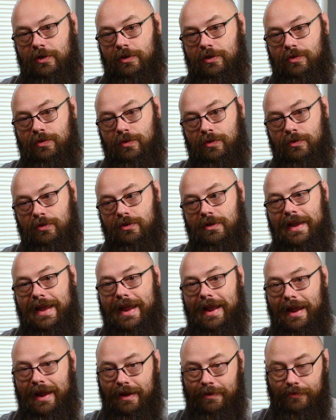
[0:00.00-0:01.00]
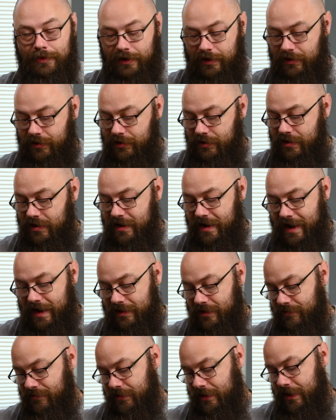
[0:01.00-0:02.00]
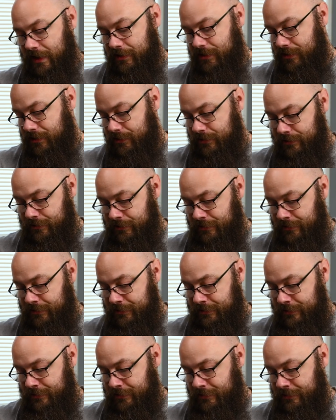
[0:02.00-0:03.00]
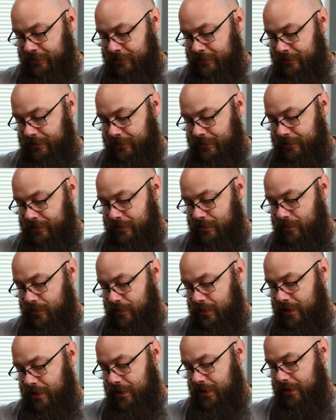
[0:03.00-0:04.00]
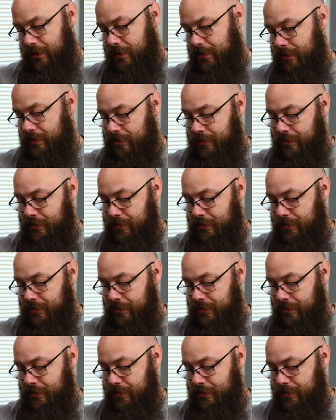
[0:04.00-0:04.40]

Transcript: controls ambient, not the flash, we can